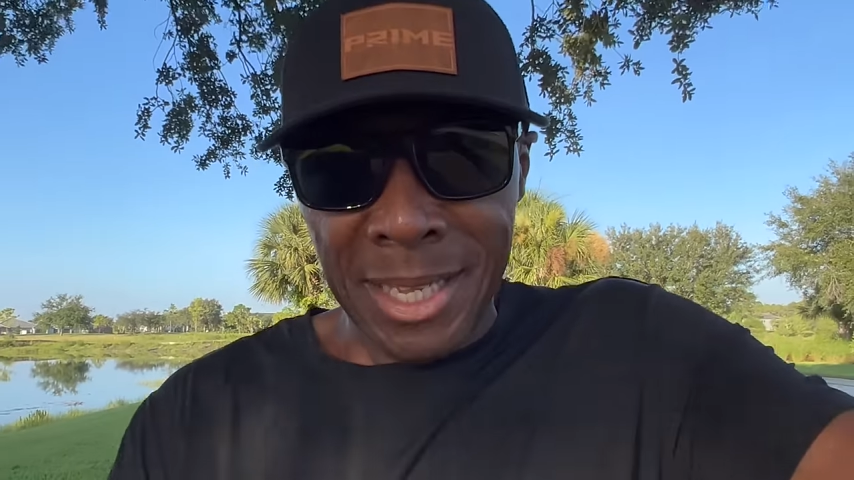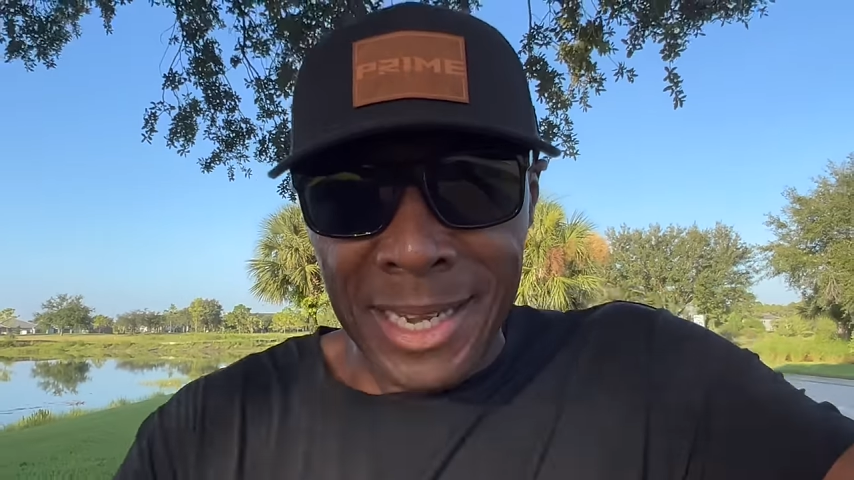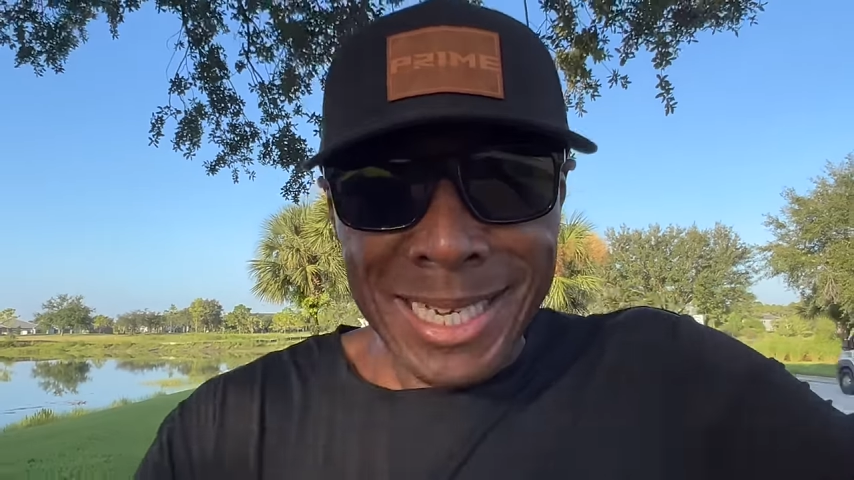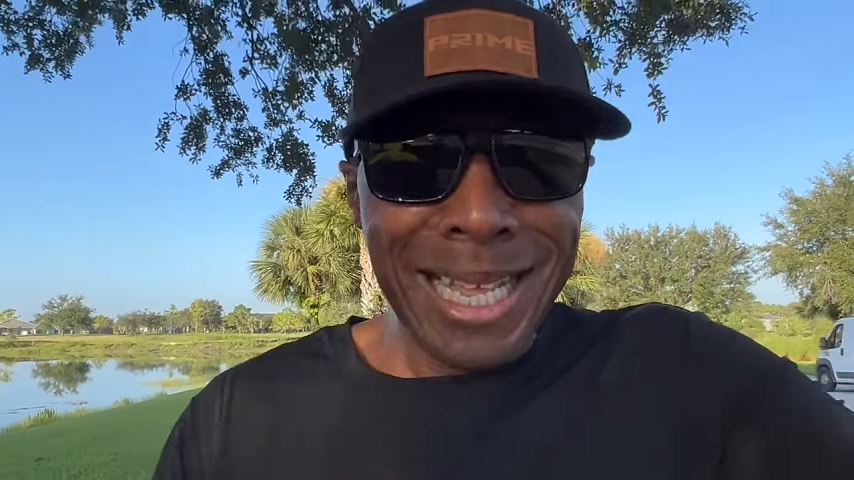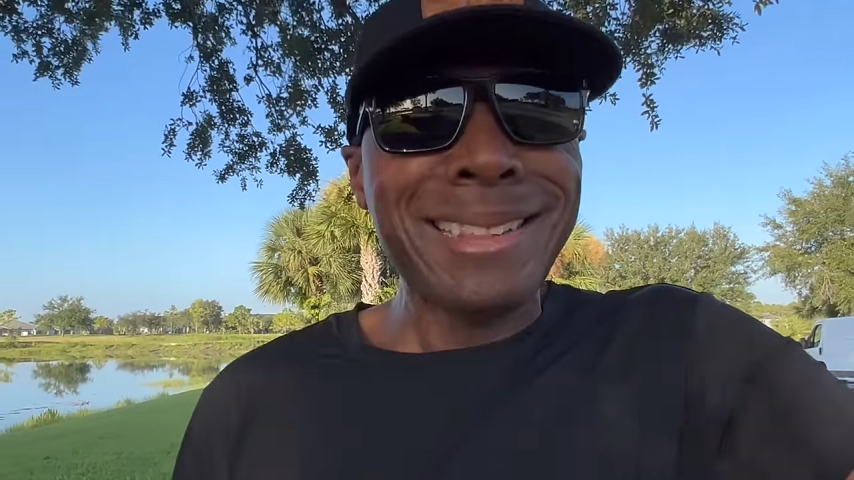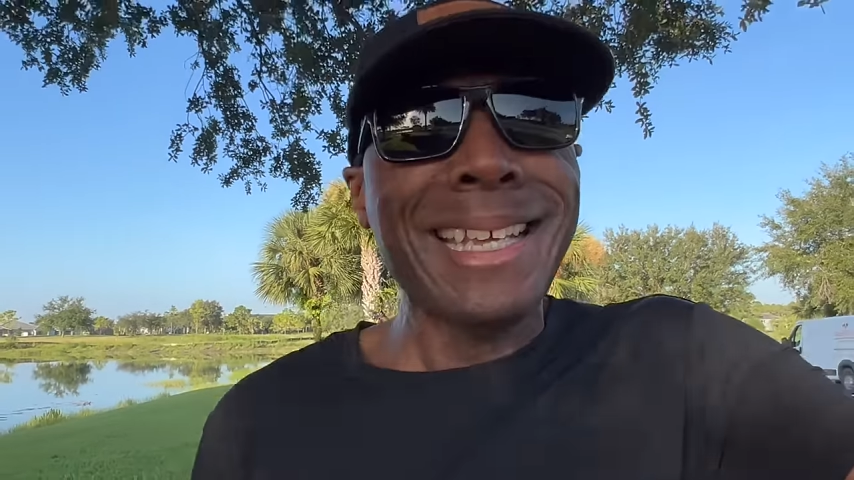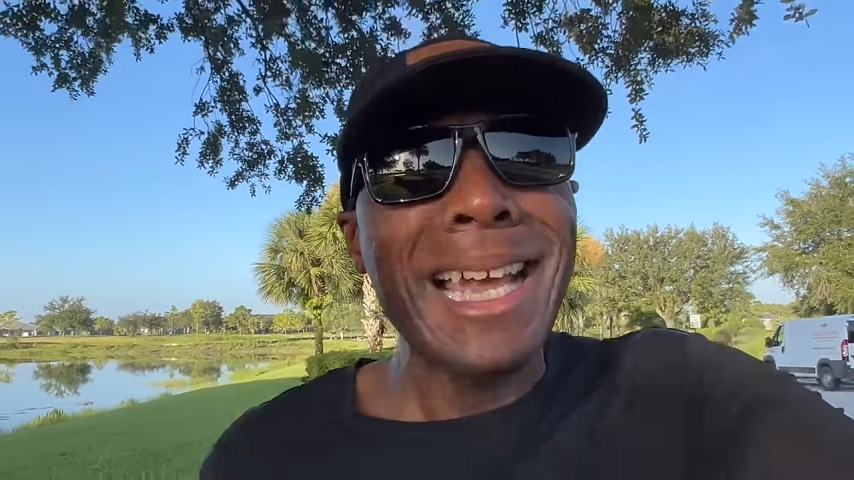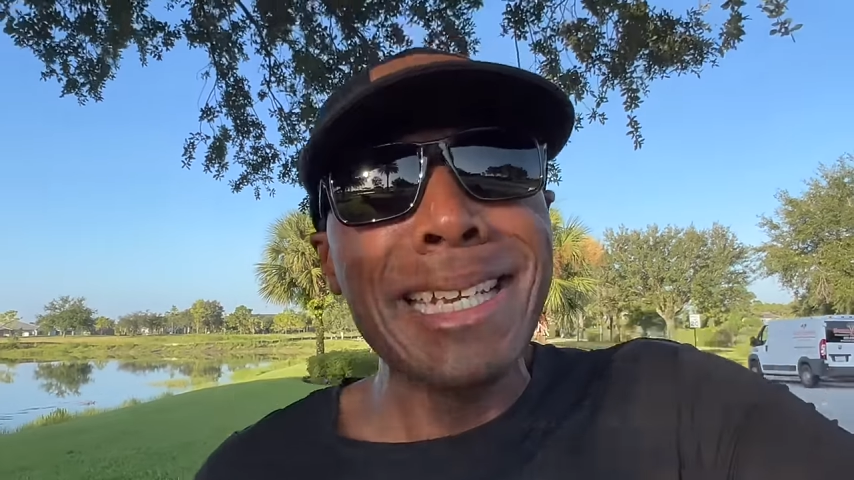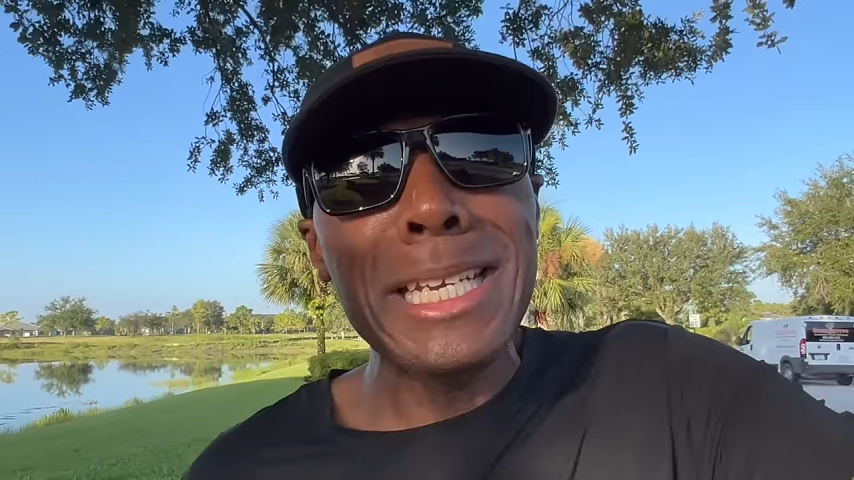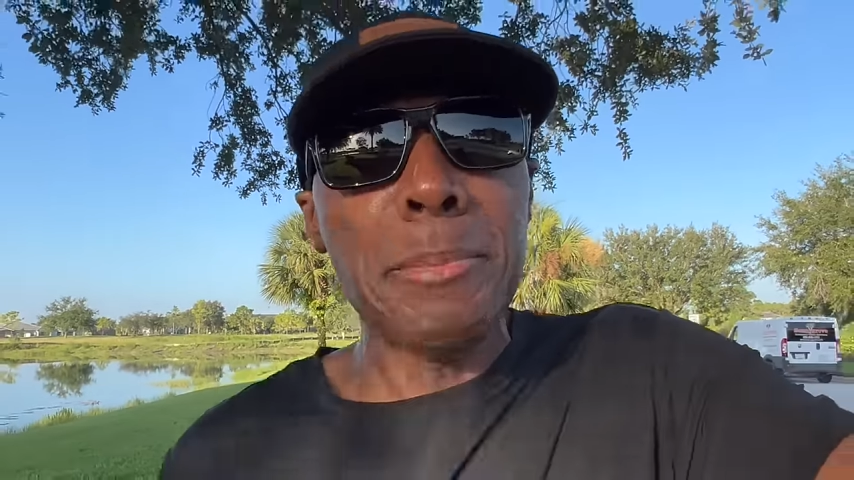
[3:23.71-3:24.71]
And I think I
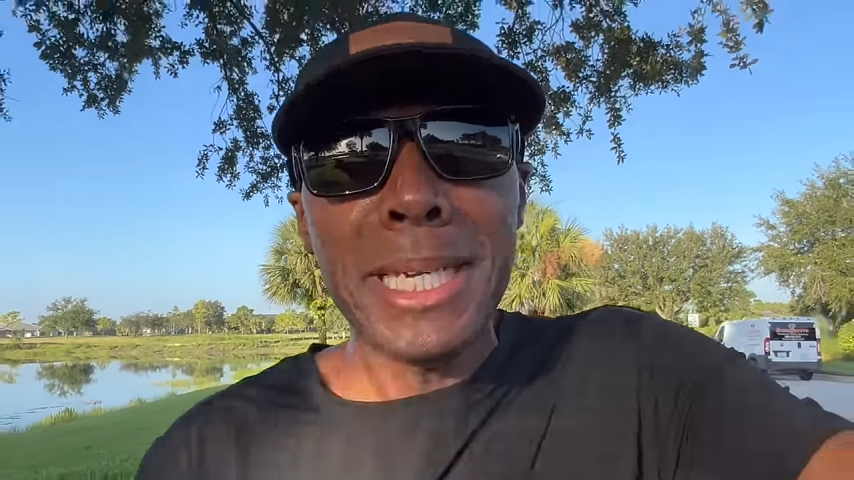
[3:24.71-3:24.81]
need to be